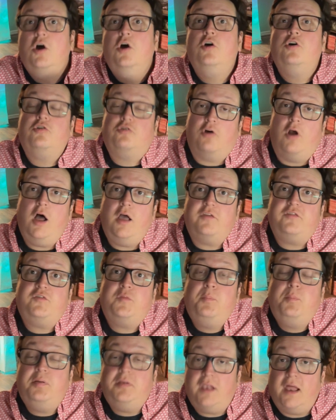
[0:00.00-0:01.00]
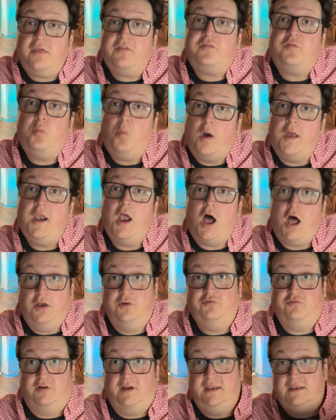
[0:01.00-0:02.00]
Crossed Plus
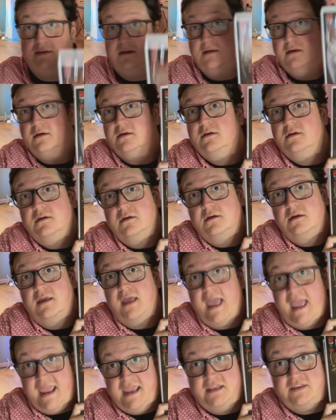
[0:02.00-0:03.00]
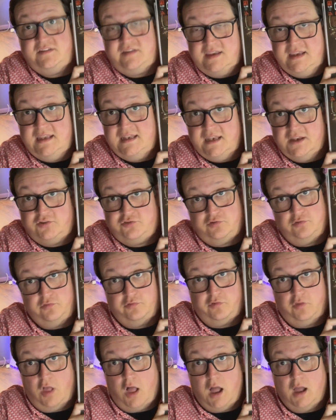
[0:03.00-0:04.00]
100, 18 issues
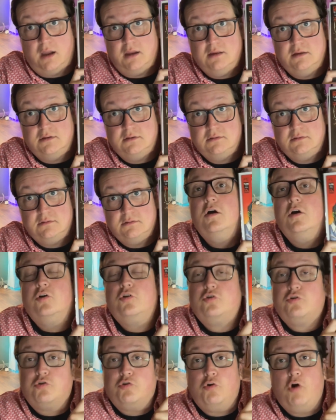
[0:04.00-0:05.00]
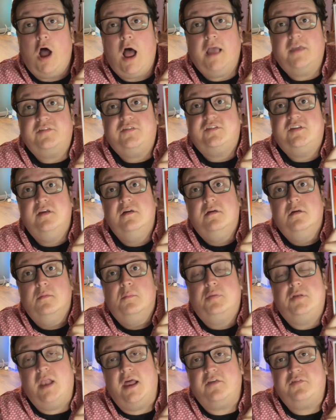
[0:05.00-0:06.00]
long. Crossed
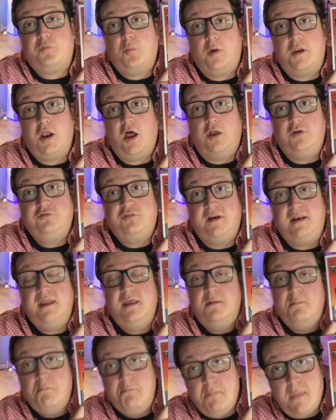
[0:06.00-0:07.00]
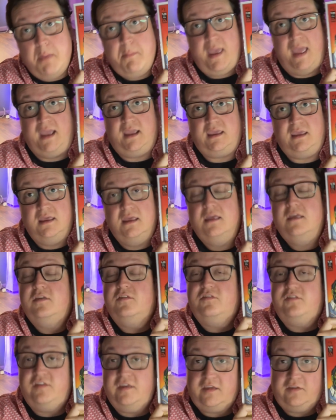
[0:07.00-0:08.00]
Plus 100 Mimic,
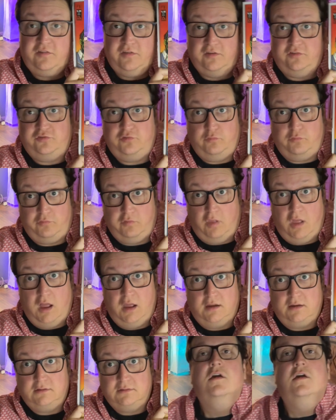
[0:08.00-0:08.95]
6 issues long.